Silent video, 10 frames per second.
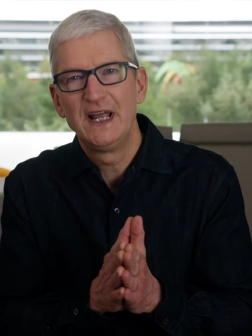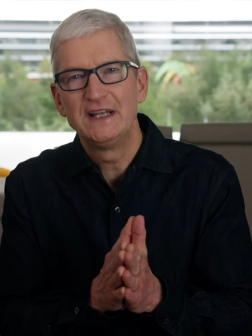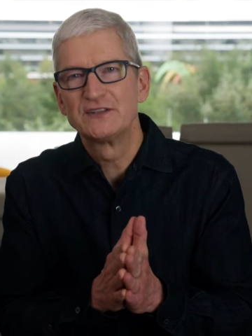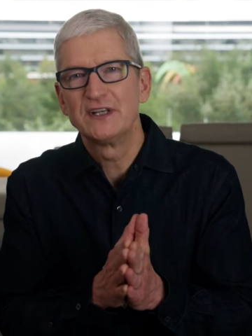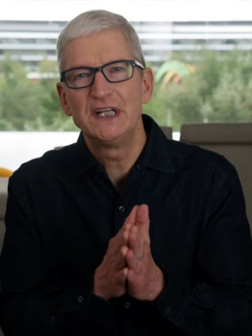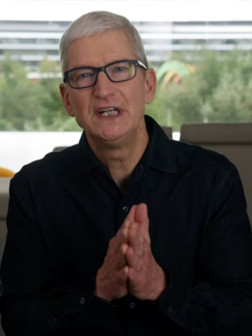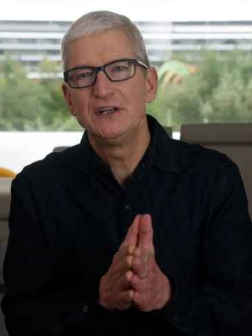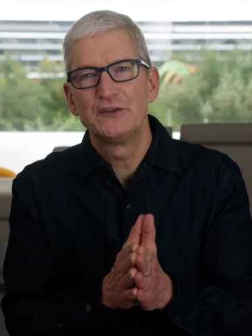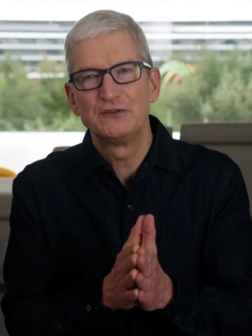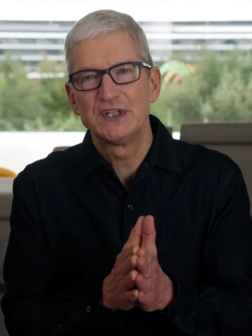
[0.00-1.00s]
It's like
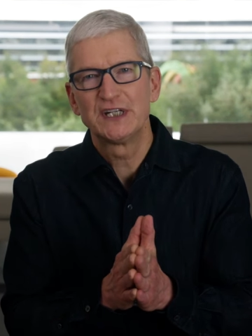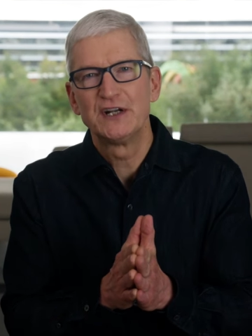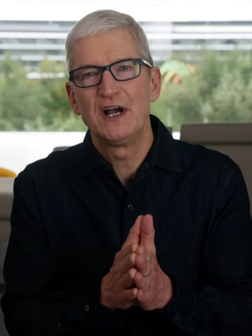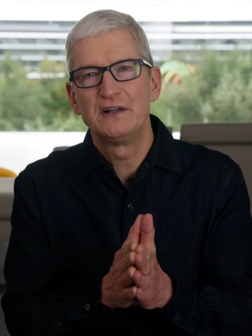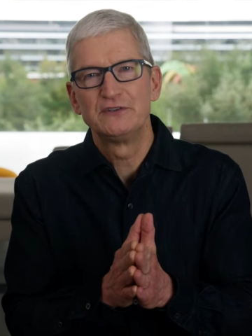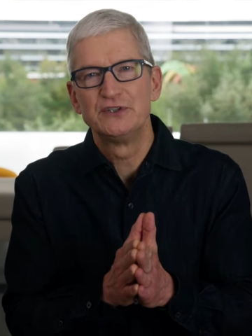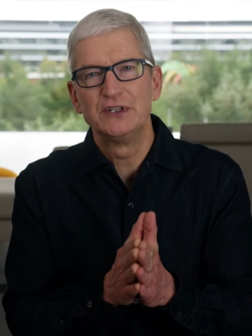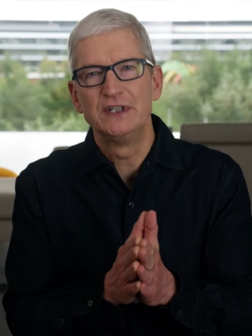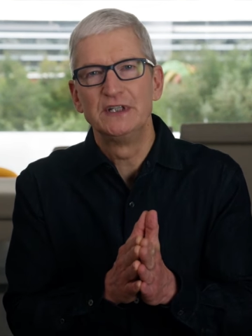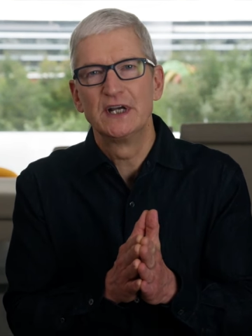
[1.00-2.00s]
any other
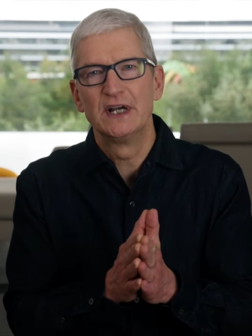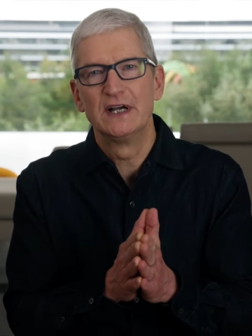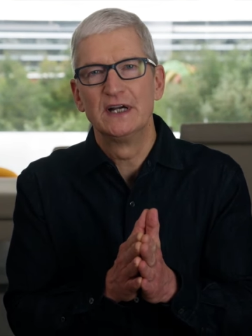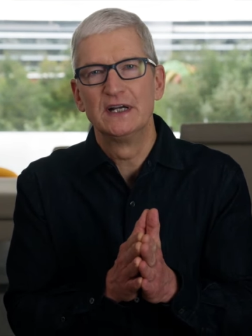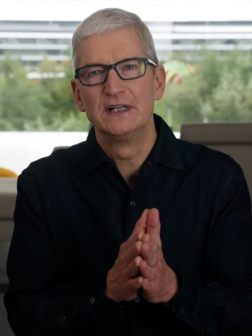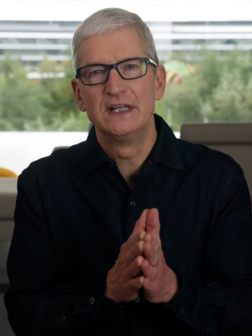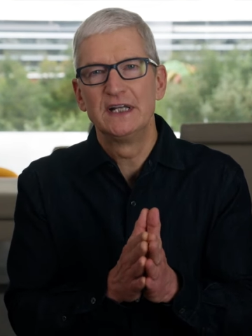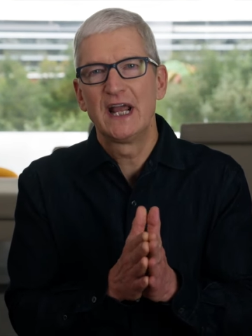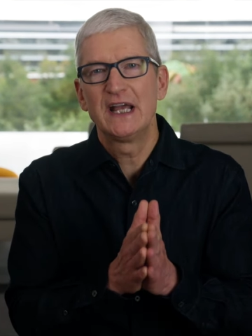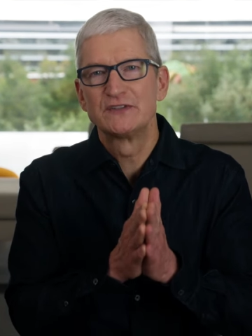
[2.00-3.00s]
technology.
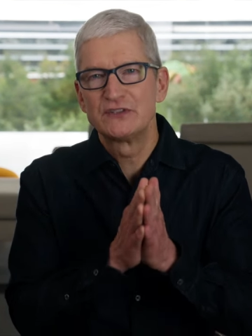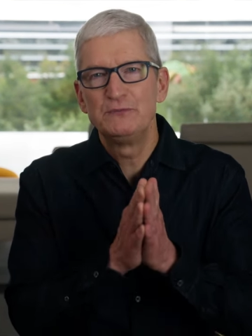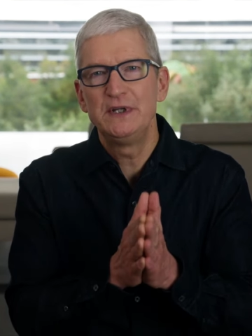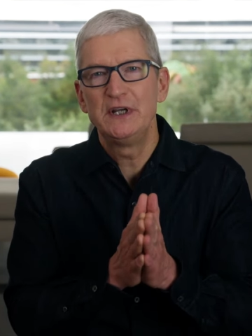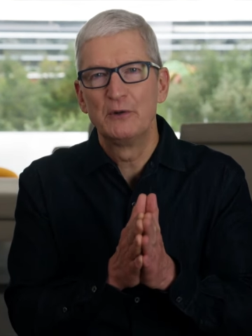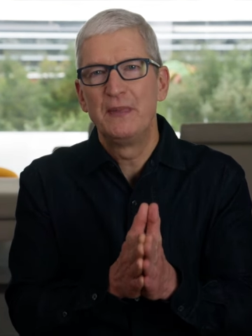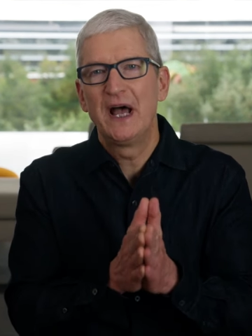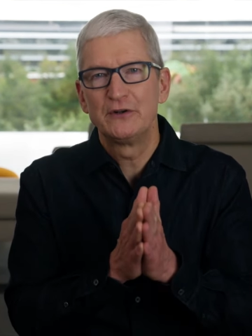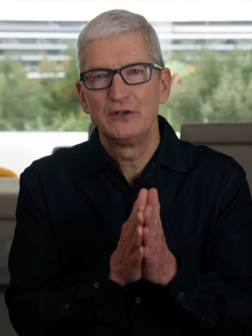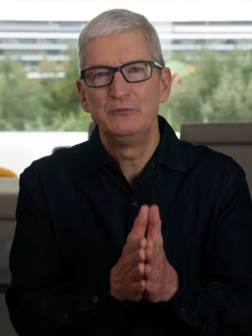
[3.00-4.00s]
It has to be
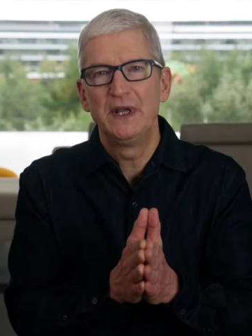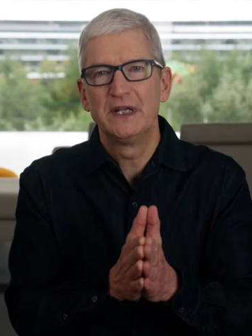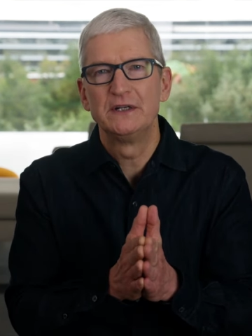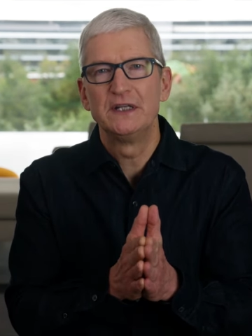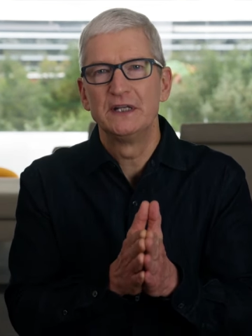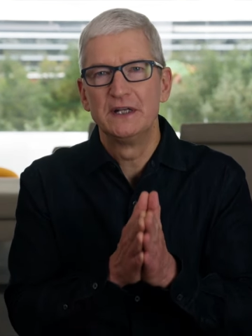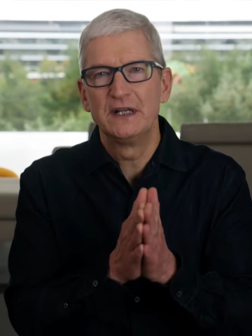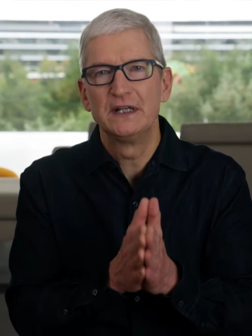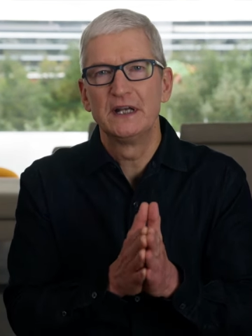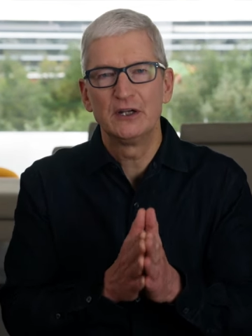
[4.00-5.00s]
about humanity
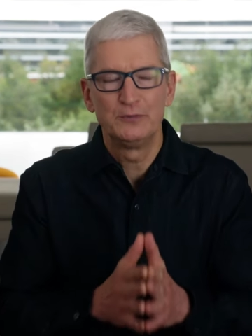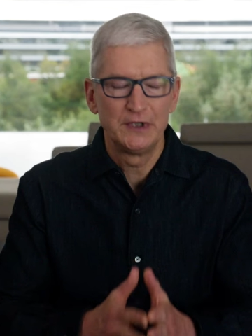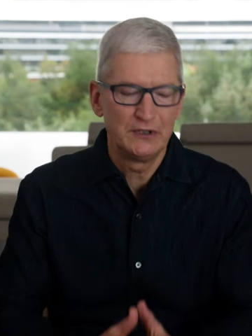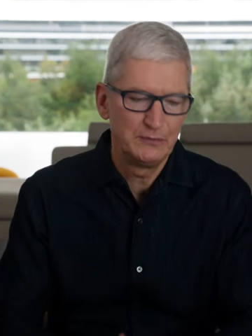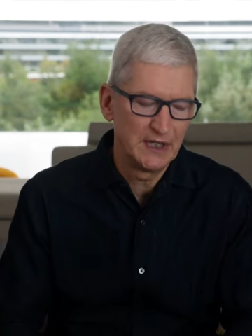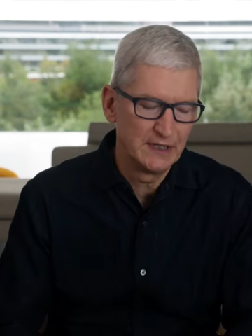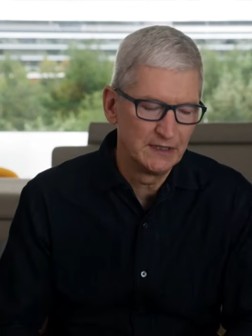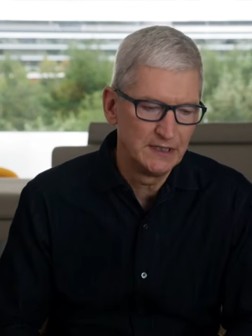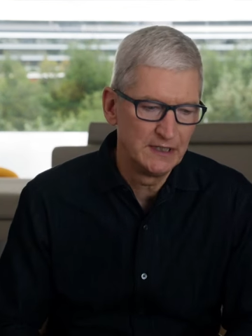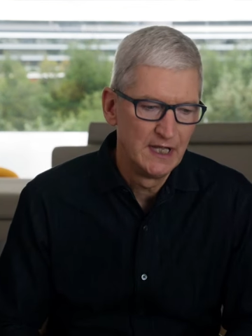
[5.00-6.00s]
and helping
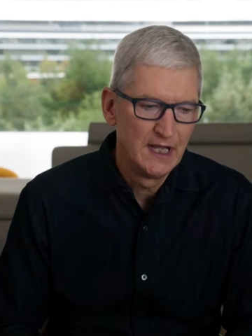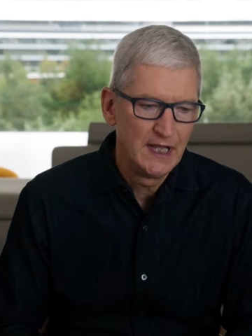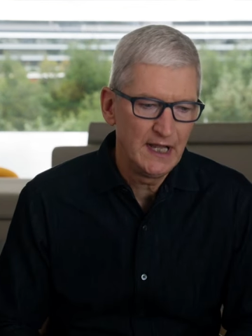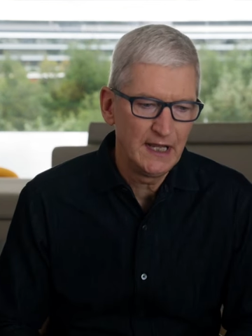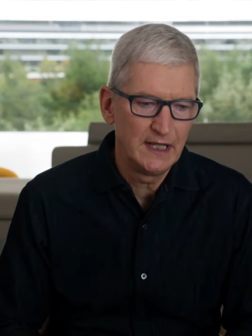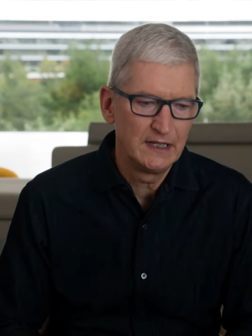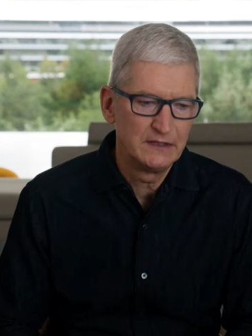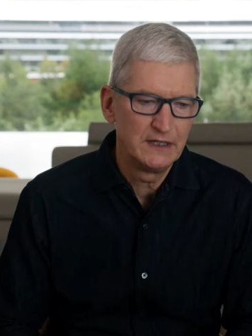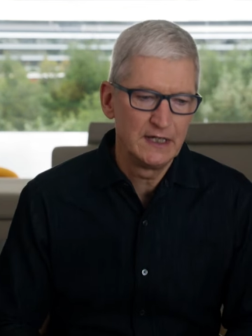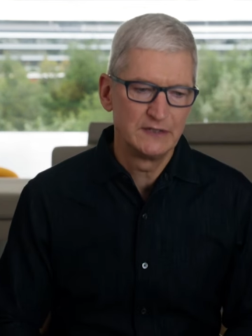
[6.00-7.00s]
humanity.
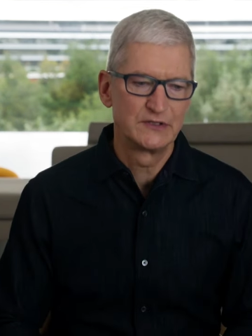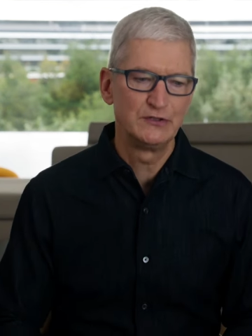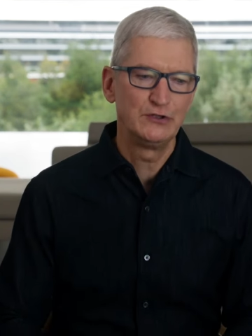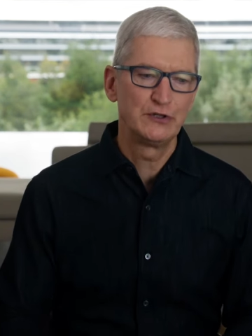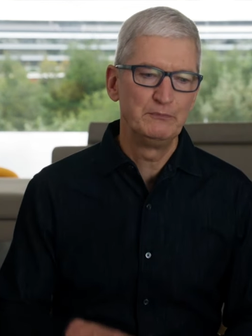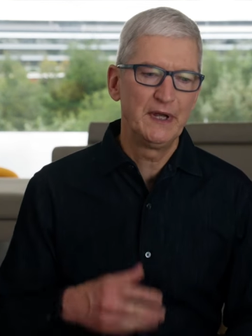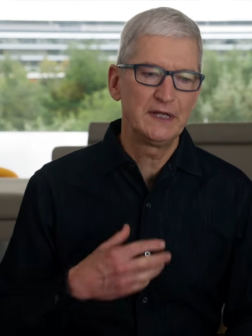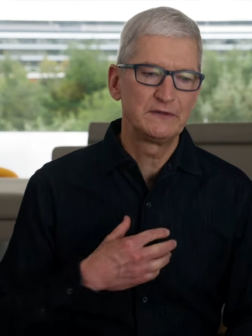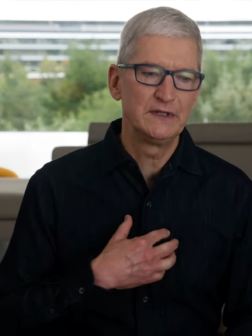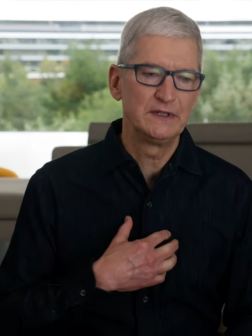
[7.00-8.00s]
And so you can
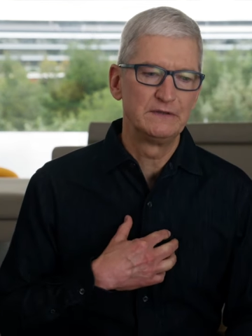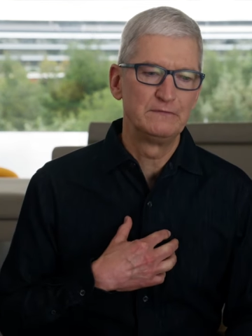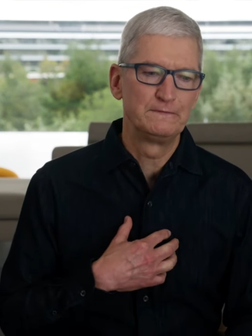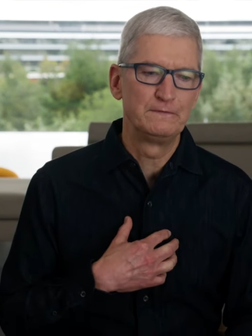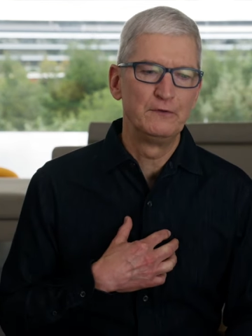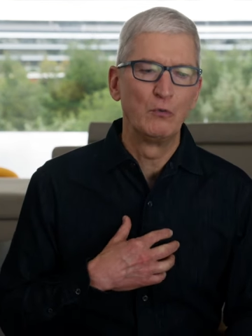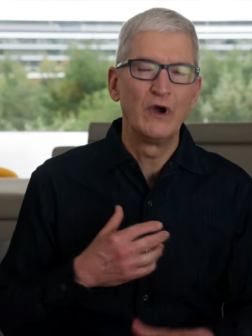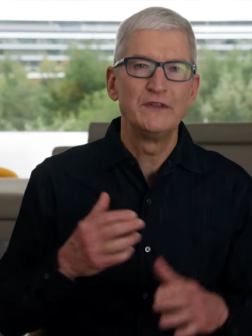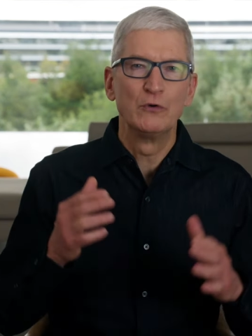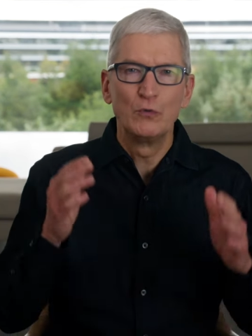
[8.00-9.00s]
bet that the
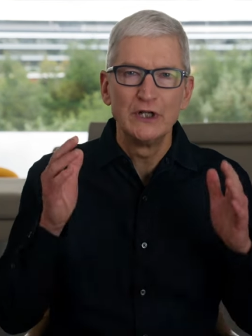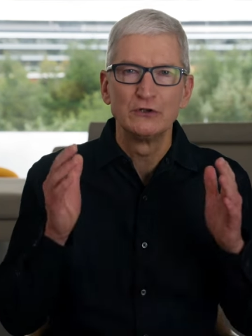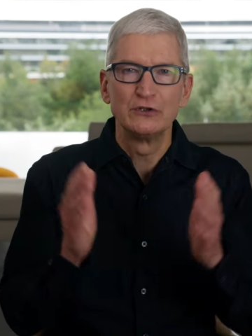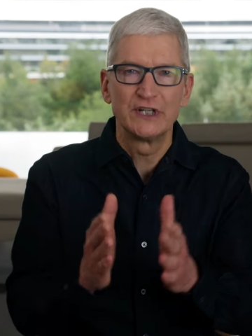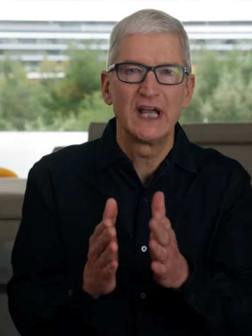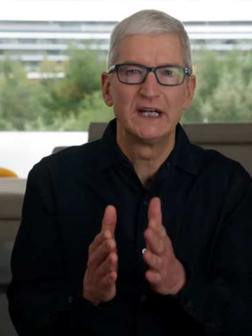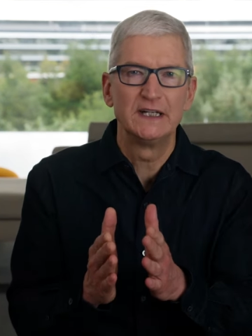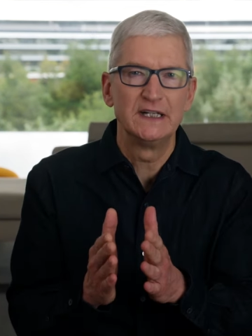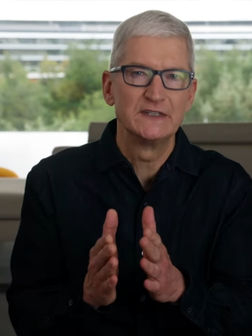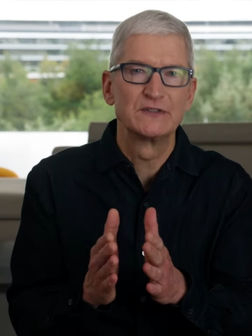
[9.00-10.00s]
way that we look at
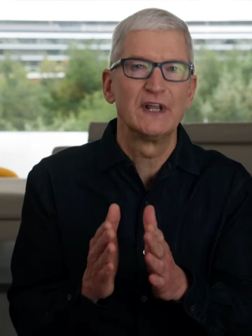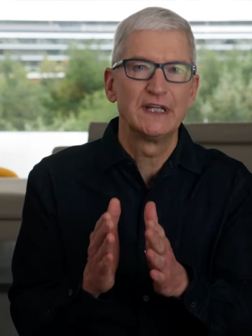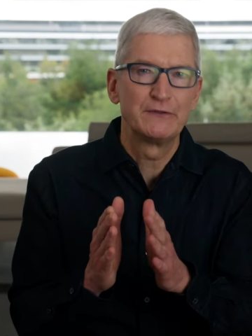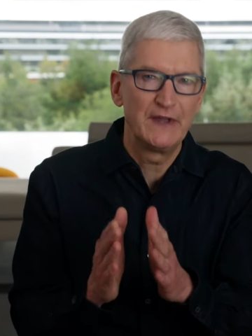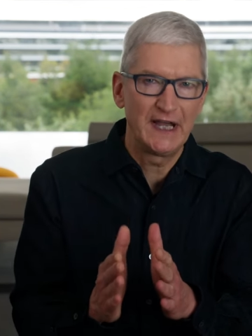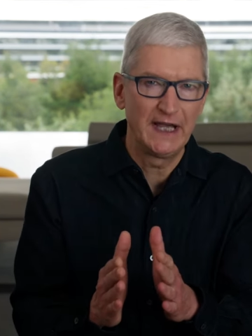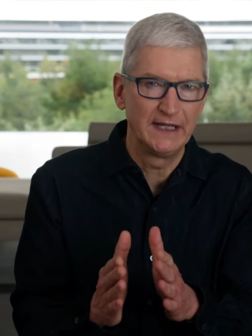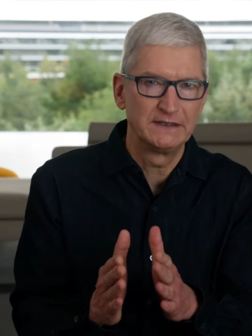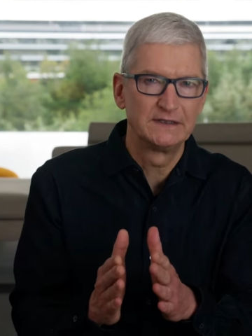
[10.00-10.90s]
it is like that.